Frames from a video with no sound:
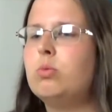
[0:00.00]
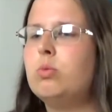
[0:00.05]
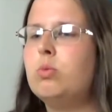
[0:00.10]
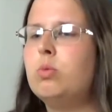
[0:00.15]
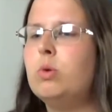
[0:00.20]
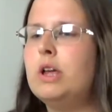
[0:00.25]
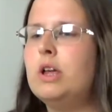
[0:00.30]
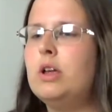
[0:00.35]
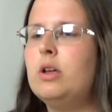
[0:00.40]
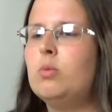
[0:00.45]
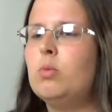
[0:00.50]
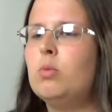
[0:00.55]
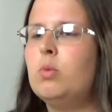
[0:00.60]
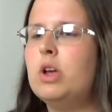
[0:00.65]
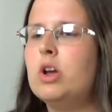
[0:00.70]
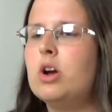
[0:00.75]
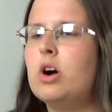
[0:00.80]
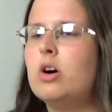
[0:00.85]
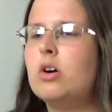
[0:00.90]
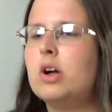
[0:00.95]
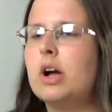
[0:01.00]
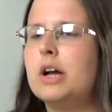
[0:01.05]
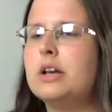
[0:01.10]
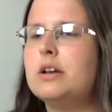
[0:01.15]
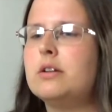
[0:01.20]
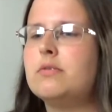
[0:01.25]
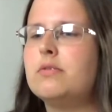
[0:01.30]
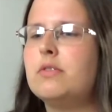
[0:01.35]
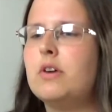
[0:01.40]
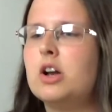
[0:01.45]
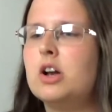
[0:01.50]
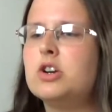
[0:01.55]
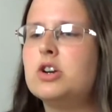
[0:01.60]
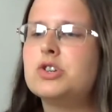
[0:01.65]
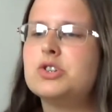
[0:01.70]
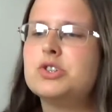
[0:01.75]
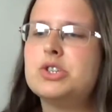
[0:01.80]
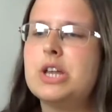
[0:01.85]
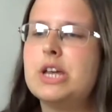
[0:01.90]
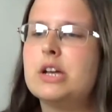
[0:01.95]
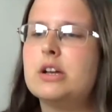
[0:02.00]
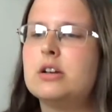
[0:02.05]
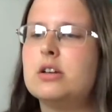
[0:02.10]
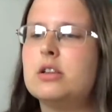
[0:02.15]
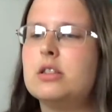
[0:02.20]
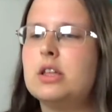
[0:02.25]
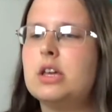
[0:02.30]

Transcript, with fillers: we we all kind of understand